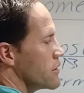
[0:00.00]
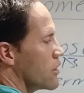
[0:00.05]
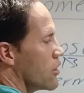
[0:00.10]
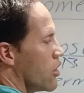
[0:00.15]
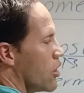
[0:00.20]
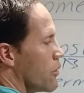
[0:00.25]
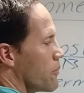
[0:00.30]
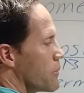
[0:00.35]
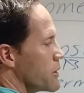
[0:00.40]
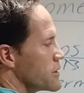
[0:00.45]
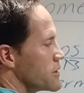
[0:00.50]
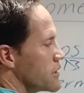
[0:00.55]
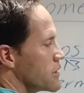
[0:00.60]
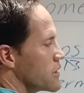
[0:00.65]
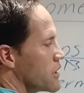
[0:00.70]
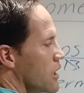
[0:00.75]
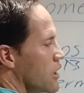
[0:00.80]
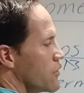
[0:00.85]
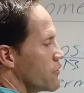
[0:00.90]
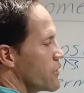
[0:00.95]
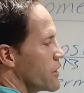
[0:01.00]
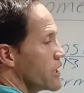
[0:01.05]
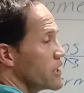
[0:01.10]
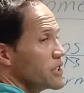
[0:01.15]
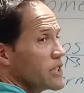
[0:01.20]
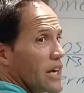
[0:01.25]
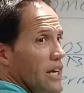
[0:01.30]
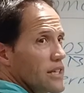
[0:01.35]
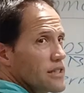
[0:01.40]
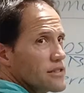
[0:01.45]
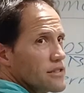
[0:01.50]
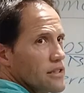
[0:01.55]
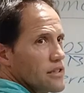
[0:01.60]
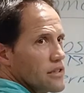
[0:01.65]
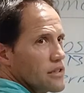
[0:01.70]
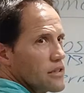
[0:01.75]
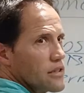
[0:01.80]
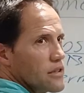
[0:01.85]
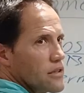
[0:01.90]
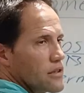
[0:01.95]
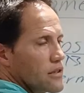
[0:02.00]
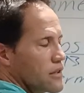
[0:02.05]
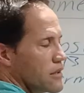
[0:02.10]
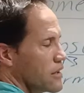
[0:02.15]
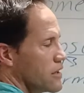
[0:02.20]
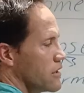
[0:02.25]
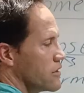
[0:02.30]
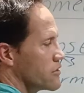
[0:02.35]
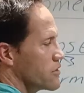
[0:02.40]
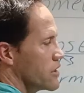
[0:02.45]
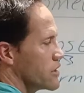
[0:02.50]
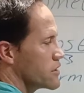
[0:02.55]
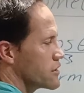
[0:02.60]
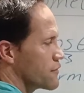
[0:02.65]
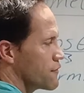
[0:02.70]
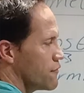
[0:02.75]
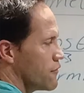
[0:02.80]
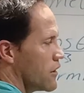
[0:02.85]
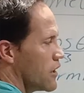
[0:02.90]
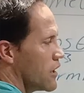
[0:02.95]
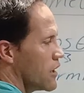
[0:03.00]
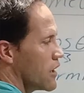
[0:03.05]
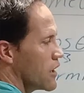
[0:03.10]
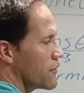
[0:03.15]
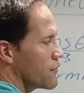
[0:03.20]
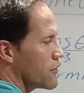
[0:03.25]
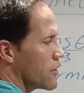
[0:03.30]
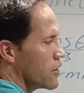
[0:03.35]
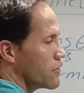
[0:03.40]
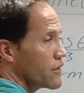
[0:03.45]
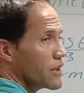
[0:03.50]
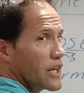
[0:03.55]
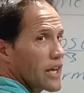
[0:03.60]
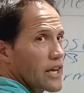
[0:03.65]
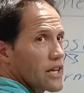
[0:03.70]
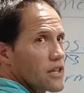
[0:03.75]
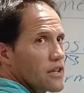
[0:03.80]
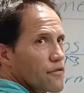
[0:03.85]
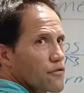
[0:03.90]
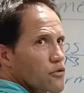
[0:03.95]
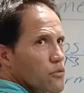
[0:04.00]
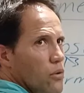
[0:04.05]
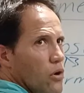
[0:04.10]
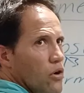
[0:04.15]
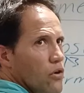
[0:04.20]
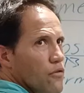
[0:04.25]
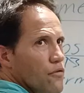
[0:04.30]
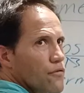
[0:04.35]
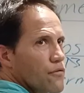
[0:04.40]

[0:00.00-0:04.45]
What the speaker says: opposite over adjacent. So it's 5 over negative 12.